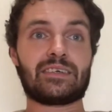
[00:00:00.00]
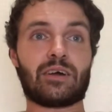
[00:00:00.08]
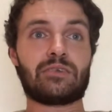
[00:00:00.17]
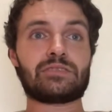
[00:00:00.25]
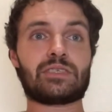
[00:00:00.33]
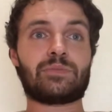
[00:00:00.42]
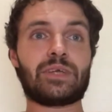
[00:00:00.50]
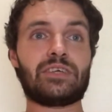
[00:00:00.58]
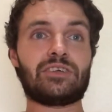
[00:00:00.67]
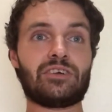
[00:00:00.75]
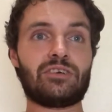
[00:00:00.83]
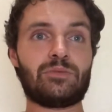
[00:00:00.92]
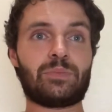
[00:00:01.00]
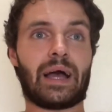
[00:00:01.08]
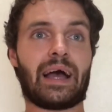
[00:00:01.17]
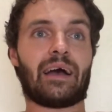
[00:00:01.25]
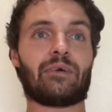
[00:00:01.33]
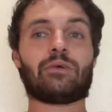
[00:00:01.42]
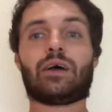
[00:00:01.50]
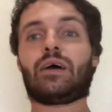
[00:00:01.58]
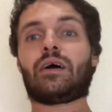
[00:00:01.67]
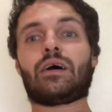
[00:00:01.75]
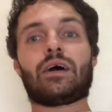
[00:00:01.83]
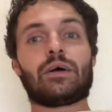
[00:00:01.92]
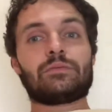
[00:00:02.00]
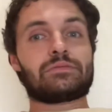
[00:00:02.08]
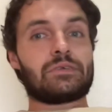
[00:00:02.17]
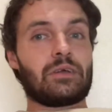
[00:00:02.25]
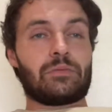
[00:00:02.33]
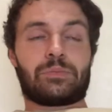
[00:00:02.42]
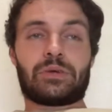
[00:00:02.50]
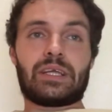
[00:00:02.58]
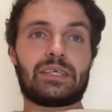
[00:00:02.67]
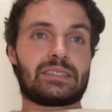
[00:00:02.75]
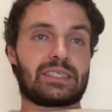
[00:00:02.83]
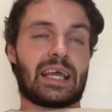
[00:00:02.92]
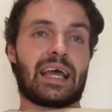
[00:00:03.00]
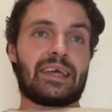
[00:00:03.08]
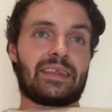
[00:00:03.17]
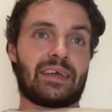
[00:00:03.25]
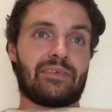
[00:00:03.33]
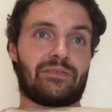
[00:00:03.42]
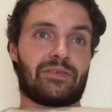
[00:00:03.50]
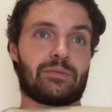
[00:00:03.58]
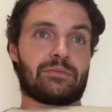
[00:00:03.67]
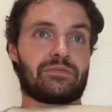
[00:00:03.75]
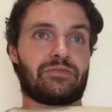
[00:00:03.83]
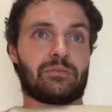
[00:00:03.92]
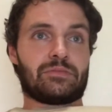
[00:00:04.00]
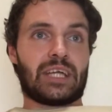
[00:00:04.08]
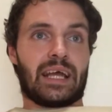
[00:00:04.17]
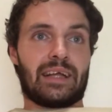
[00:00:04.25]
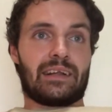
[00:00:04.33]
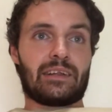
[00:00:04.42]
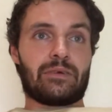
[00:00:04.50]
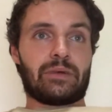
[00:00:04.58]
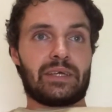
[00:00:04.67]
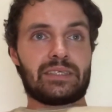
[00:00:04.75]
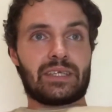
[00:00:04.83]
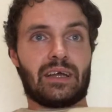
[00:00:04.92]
going to be you, pal. You know, pretty scathing from Jake Lewis.